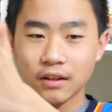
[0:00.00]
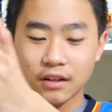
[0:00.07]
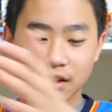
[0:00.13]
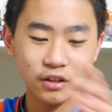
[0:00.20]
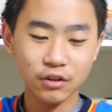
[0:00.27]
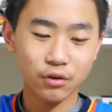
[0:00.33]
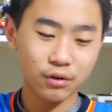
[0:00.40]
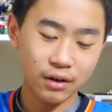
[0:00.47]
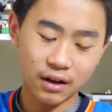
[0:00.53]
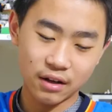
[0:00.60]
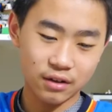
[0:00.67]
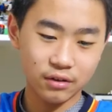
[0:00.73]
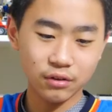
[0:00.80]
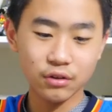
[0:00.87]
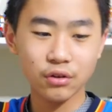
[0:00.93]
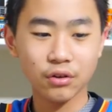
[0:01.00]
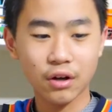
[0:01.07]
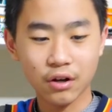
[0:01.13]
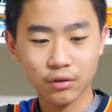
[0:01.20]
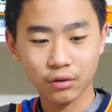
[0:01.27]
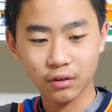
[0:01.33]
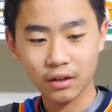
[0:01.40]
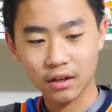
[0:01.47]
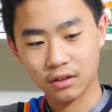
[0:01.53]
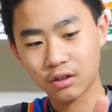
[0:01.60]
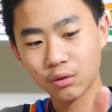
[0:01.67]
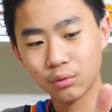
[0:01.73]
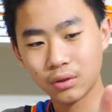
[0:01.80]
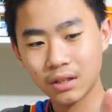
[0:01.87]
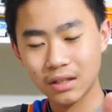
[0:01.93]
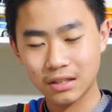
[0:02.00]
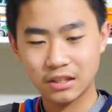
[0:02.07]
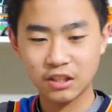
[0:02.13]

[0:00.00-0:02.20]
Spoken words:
You're not gonna like do this.